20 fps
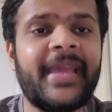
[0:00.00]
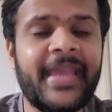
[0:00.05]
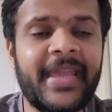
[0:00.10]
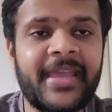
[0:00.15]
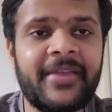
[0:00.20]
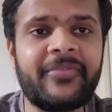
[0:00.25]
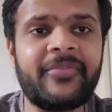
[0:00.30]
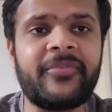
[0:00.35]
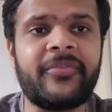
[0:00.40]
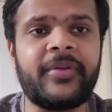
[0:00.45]

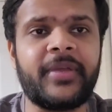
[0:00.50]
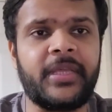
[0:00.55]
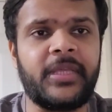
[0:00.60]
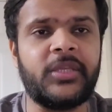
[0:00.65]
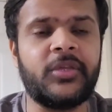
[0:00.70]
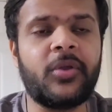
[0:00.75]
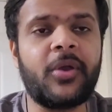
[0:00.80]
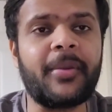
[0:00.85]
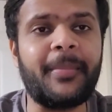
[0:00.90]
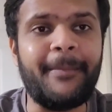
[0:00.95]
if
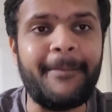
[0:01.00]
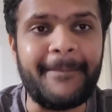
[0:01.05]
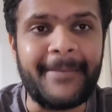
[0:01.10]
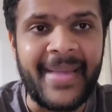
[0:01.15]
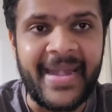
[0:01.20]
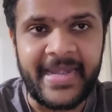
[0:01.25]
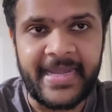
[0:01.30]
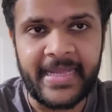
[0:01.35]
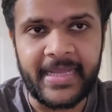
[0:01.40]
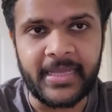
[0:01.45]
your
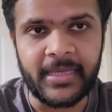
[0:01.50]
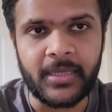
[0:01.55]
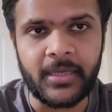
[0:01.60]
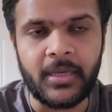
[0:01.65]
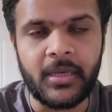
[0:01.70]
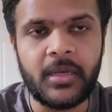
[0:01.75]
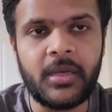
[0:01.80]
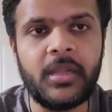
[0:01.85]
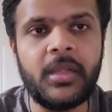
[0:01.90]
medical